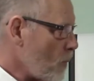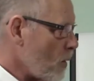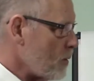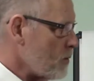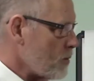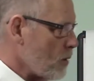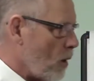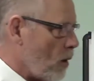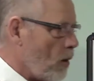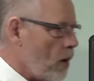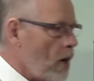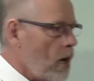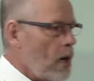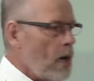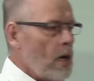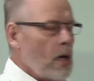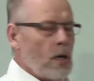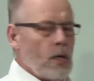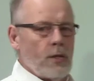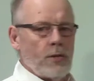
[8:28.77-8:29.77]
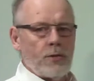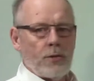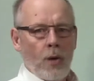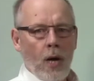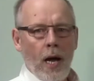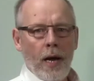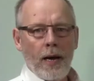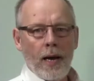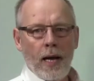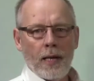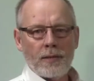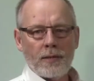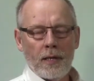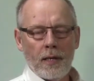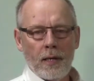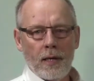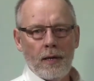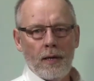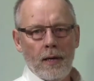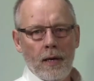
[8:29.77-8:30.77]
So try not
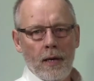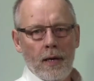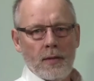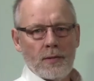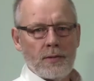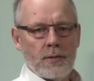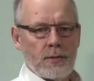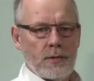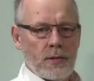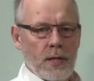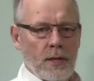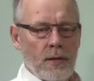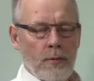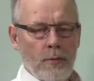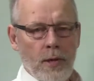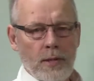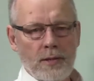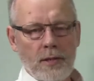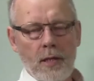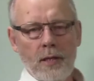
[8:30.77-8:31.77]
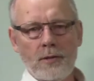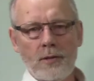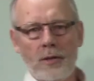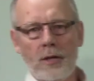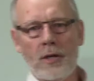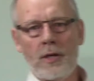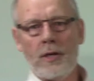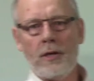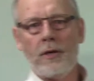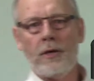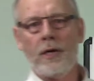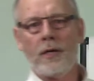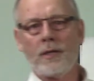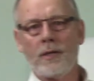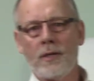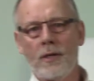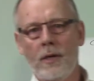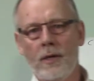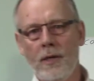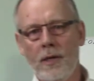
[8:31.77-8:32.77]
to uh, send a residential cleaner
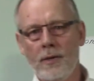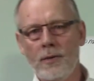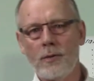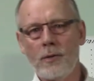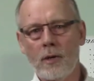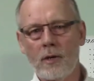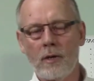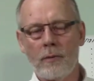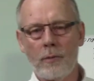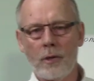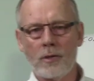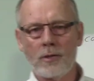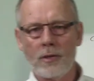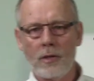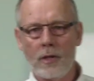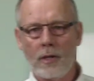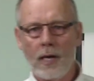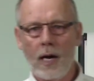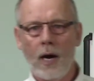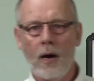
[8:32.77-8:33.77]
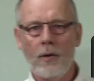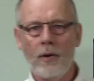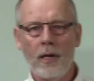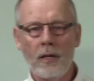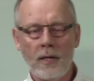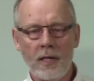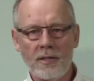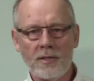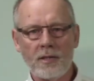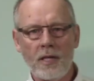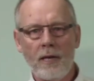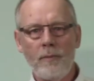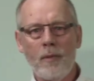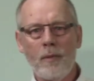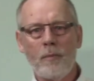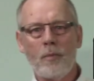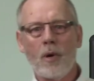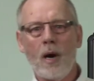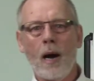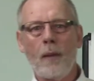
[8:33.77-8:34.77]
into, into a commercial account unless they've
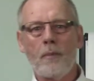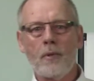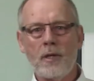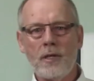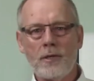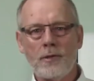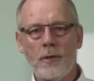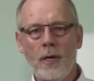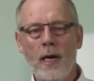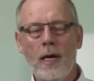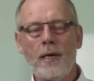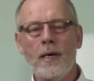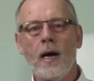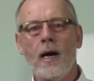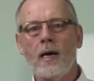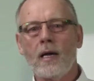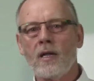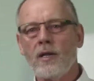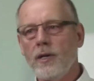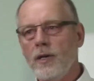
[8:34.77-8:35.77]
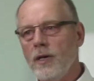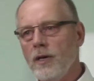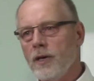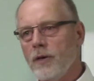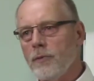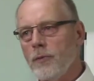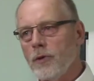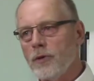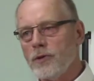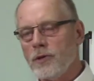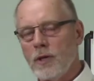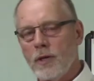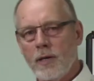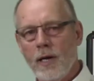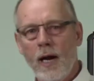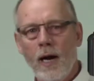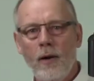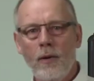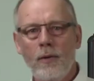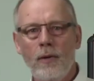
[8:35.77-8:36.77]
been properly trained on cleaning a commercial
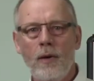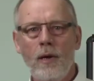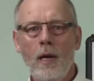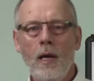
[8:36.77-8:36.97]
account.